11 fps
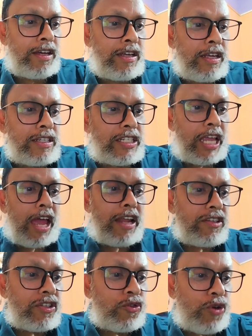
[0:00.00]
sand
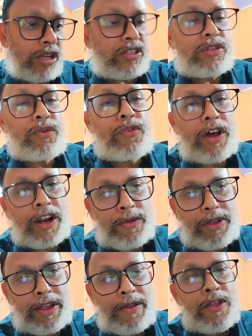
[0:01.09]
stretched far away.
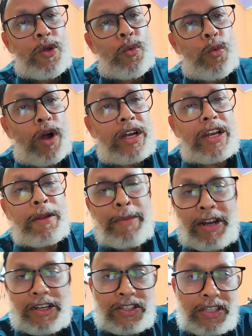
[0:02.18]
What
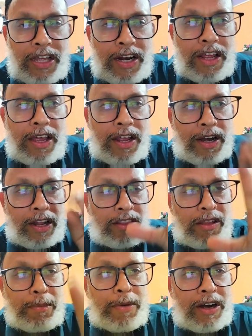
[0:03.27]
remains there? Nothing
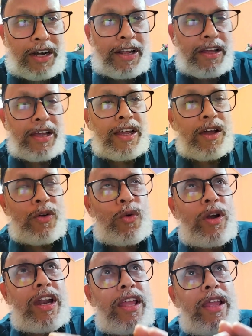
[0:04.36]
but
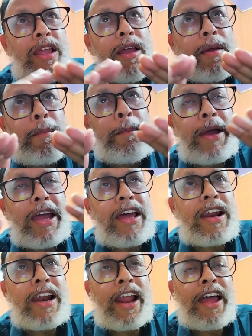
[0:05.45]
only bare
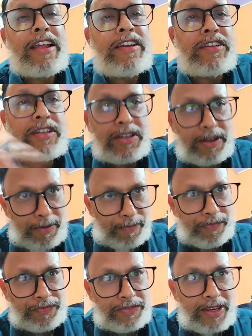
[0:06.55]
land,
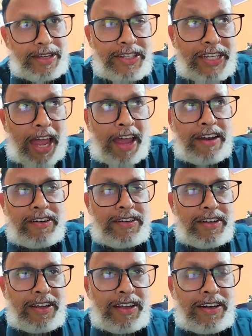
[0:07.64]
sand,
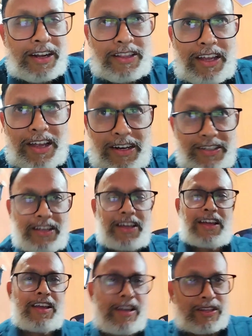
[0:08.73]
nothing else.
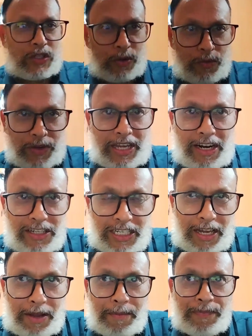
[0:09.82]
So we can see
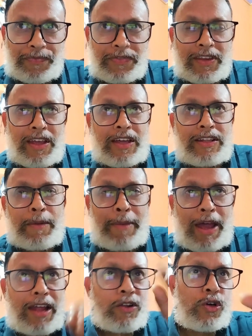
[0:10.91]
the
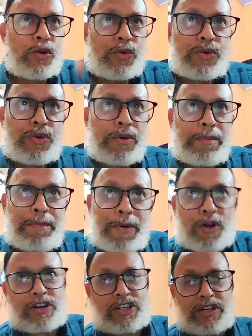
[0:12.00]
man who
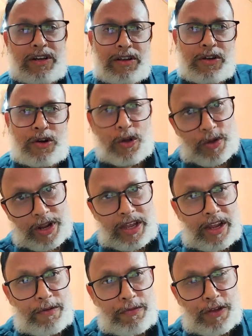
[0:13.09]
brought glory and
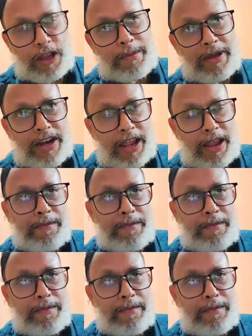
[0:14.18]
fame and name